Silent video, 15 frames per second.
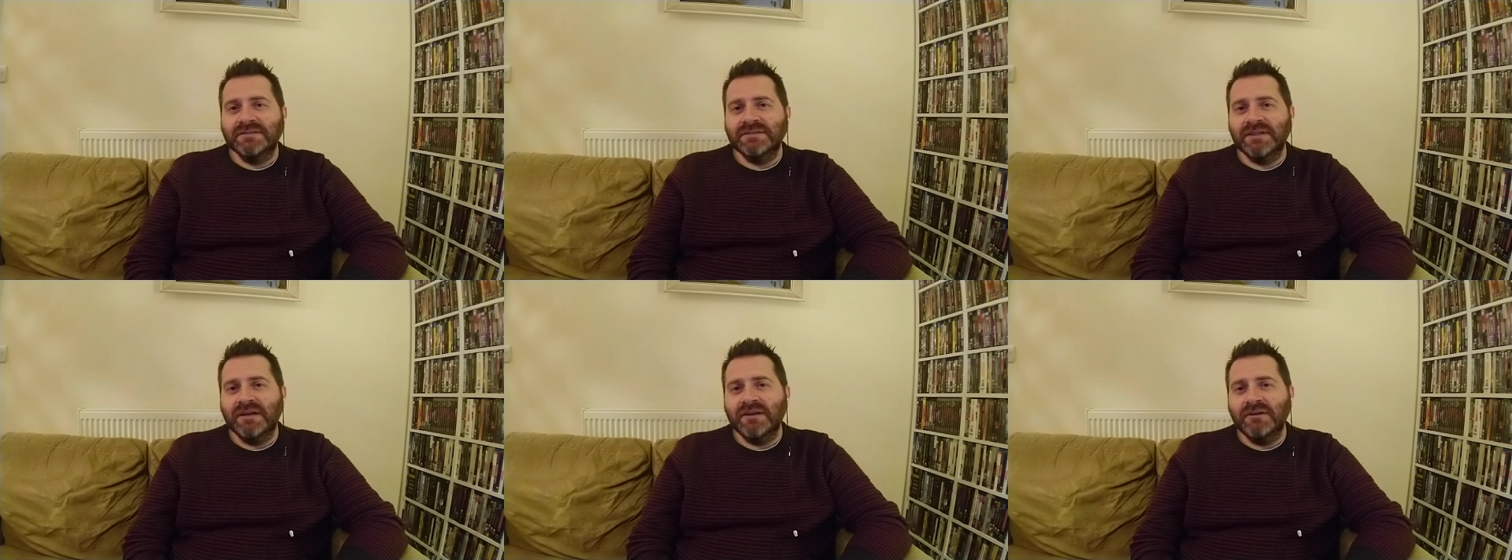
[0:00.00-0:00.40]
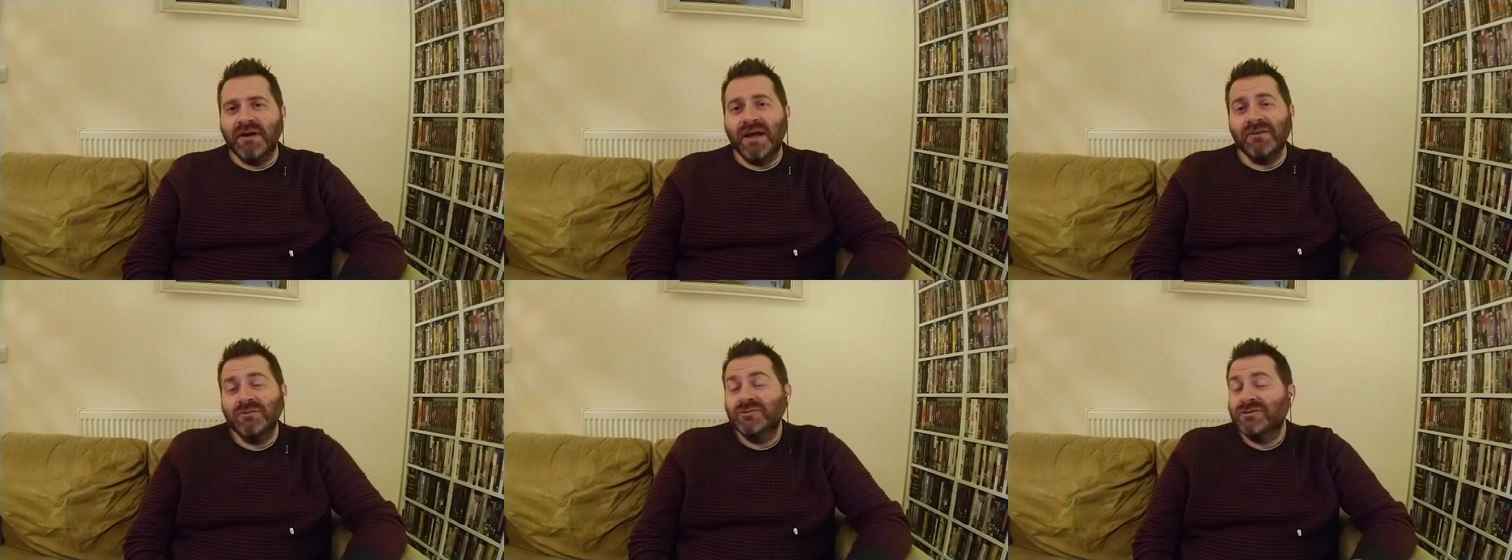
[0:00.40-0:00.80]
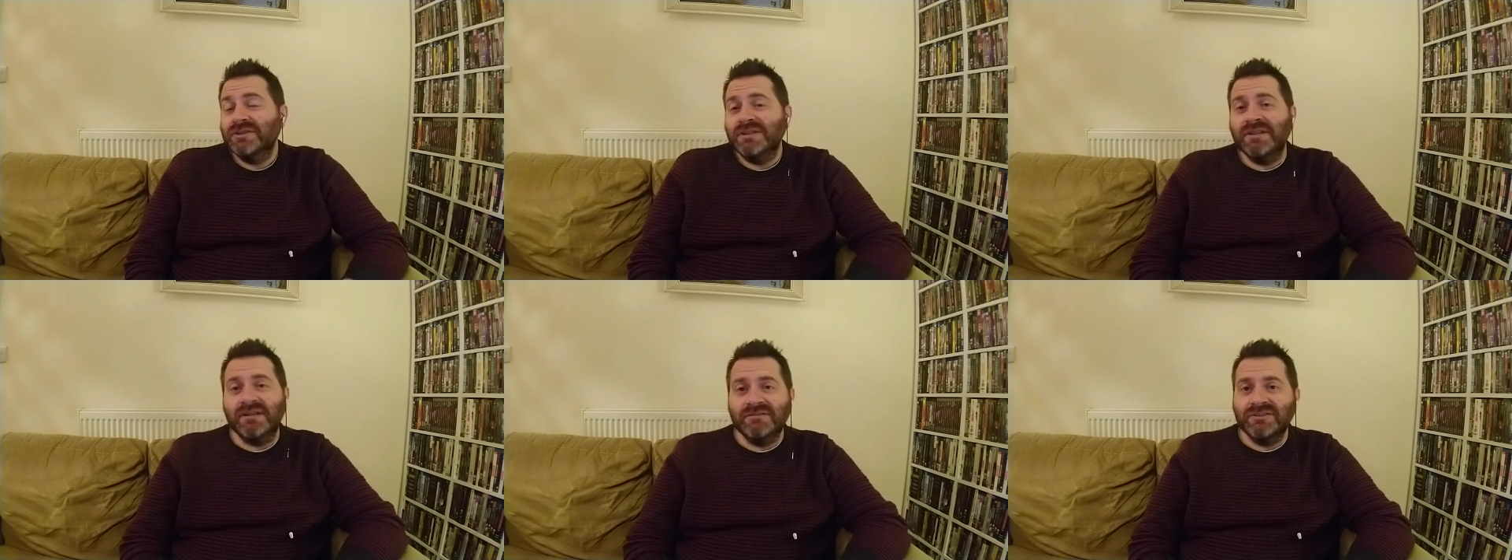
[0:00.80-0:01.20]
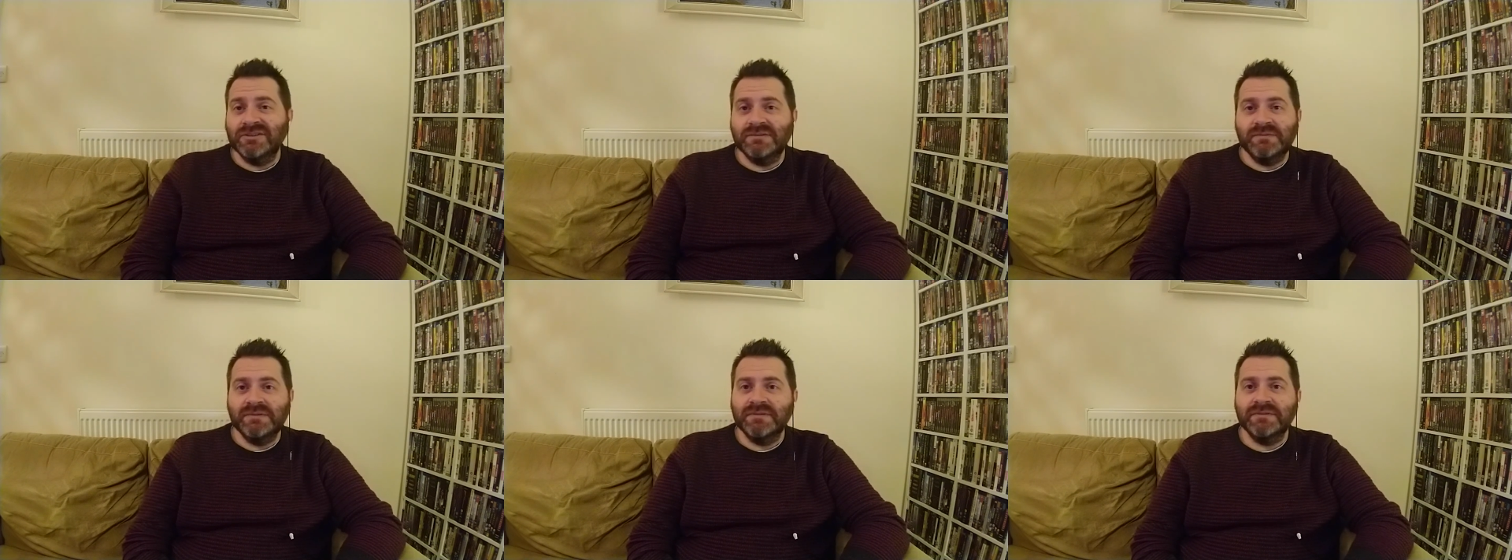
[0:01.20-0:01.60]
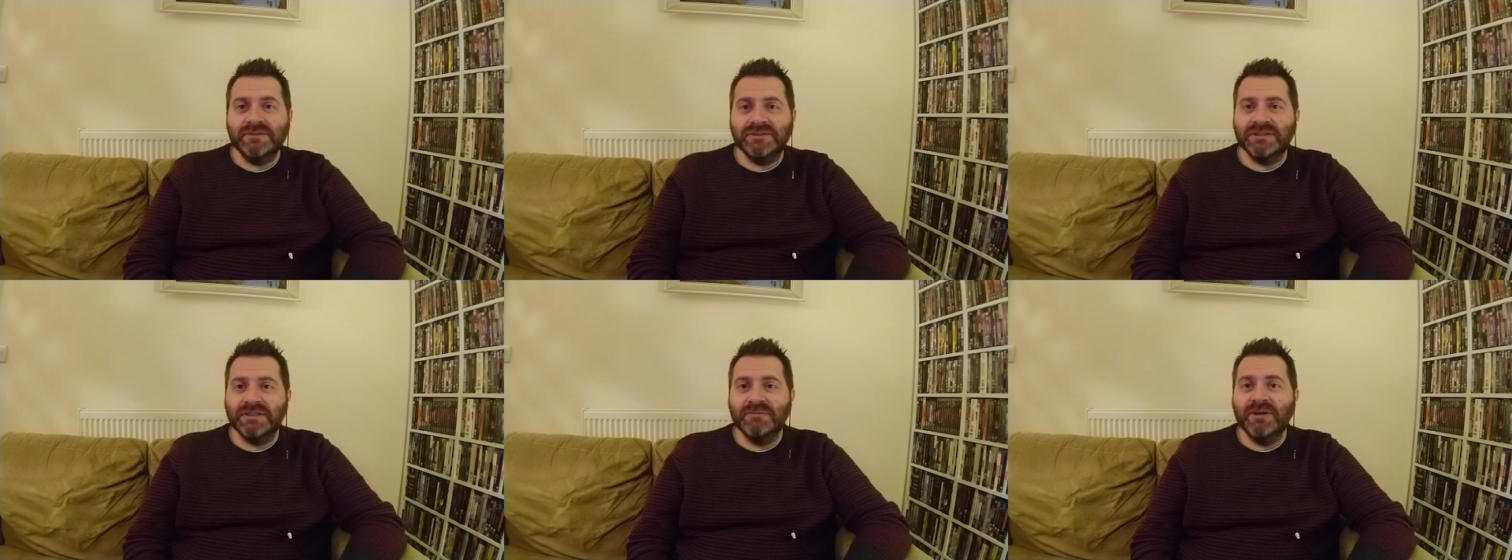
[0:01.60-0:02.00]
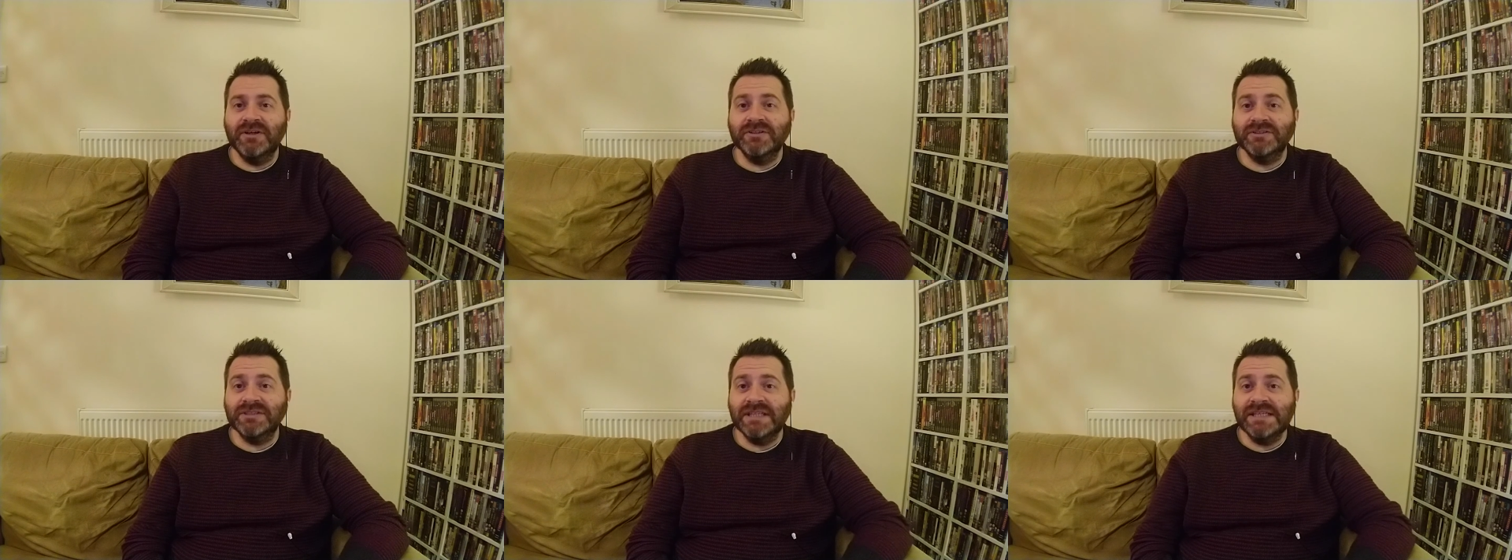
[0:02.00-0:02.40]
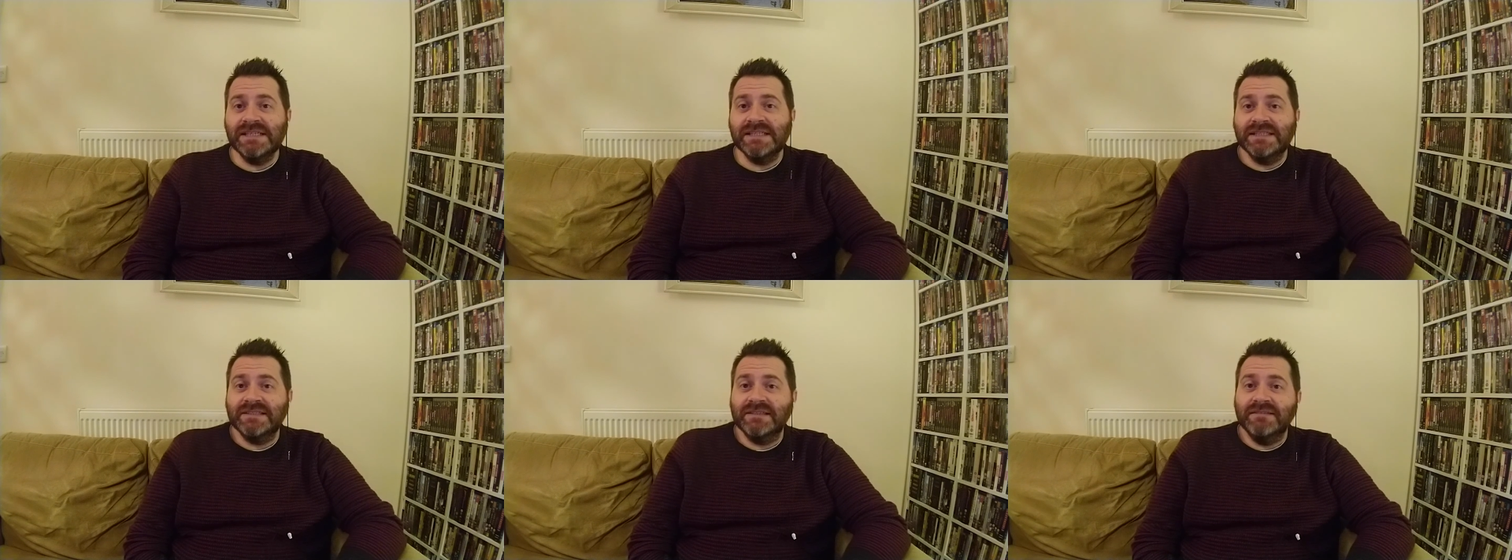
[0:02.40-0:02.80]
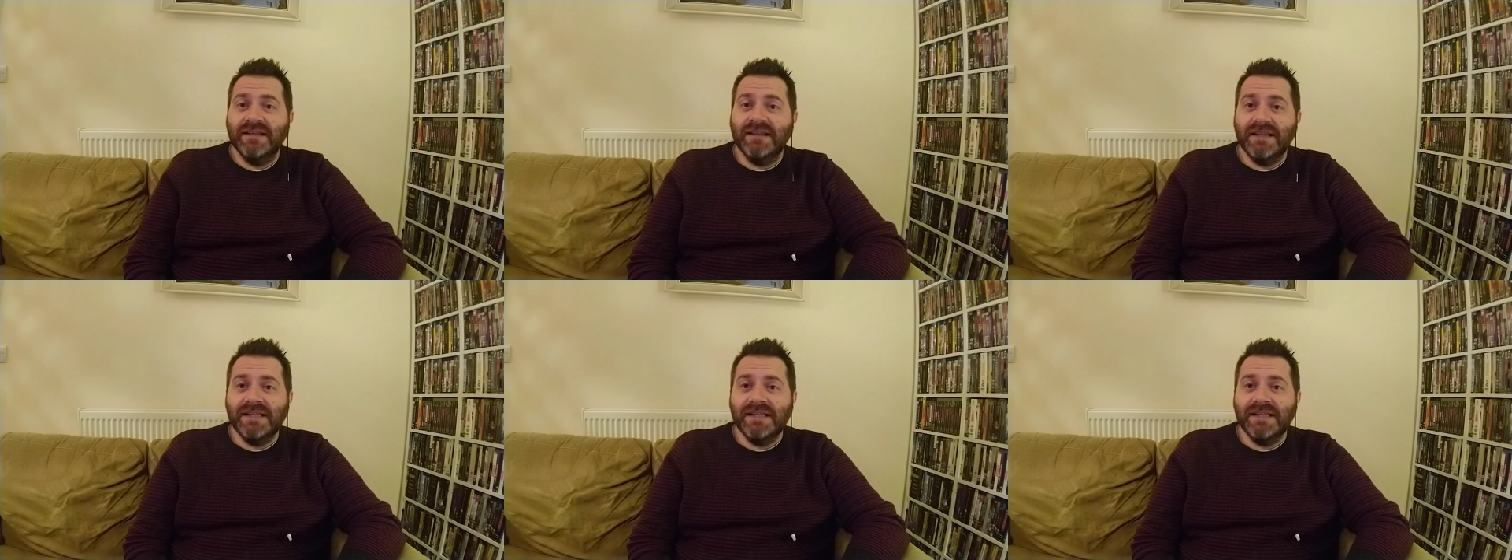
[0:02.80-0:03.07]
So, and also, just the cinemas need it, don't they?